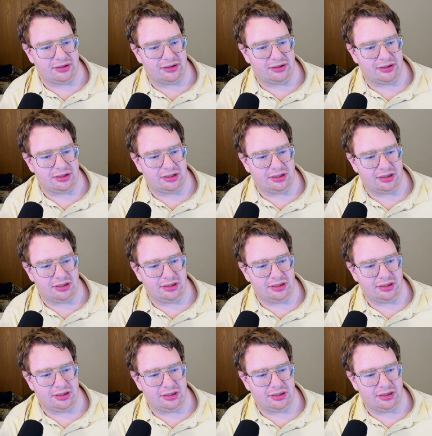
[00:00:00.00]

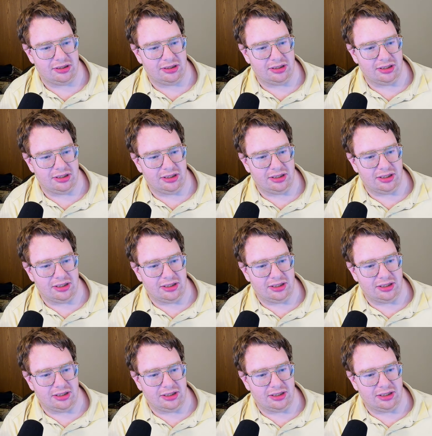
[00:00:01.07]
No one is speaking in this clip.